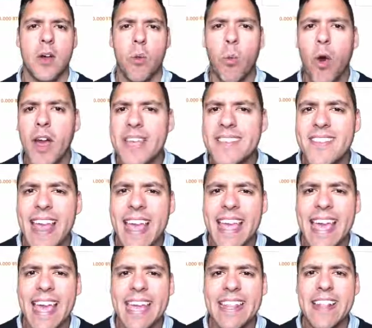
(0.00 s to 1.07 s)
What is that
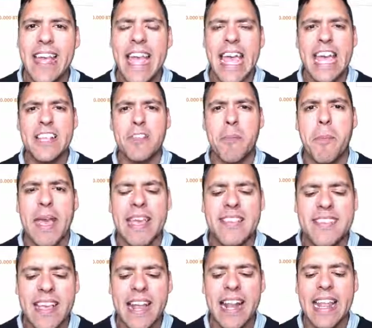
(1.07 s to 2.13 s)
gain? It's
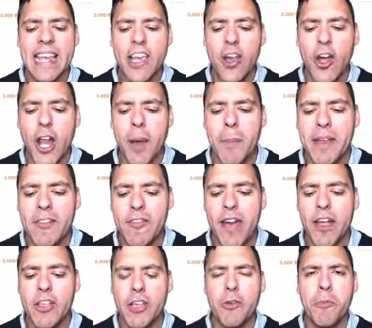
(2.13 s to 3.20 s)
basically gone up in
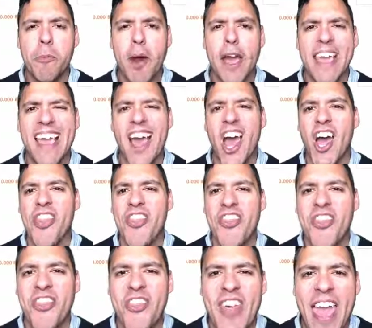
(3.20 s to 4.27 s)
value by a
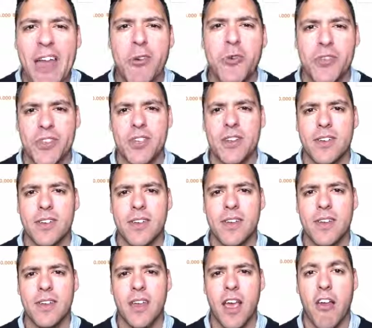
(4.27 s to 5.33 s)
thousand.
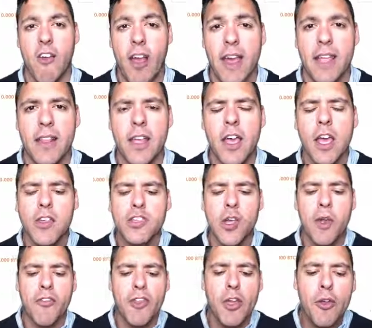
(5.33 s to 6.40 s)
All right. So
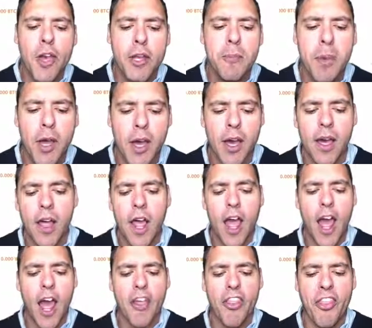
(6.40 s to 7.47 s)
if you had put
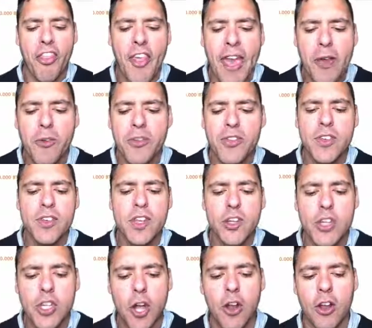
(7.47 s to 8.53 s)
a
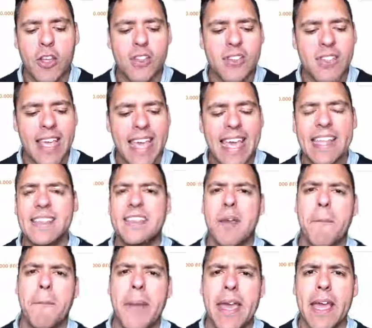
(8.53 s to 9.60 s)
thousand dollars into
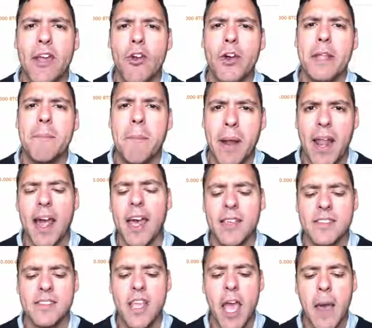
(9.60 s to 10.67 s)
Bitcoin
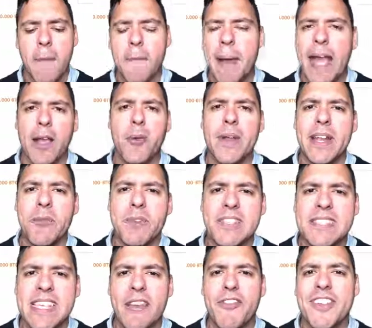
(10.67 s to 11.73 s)
Plus back when it
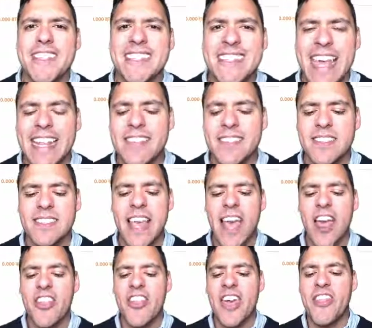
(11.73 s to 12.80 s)
was seven cents,
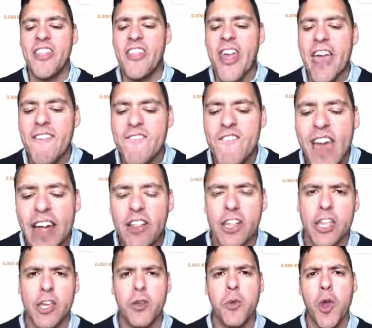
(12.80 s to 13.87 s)
then that
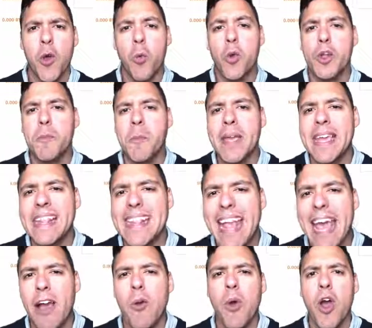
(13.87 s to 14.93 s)
value would be
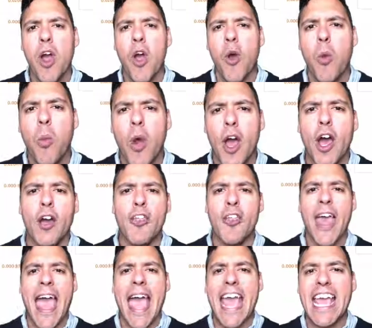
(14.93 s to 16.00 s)
now worth
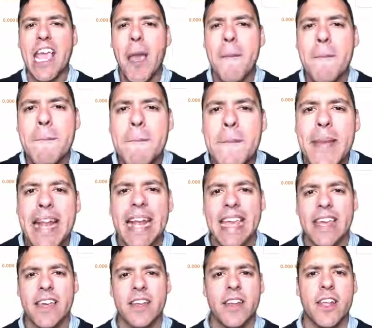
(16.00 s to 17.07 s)
a
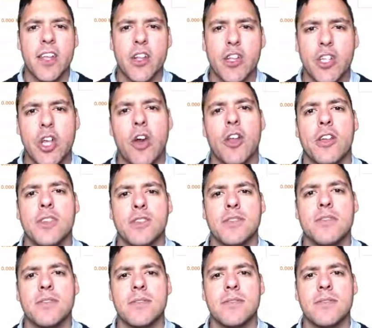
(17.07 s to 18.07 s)
million dollars.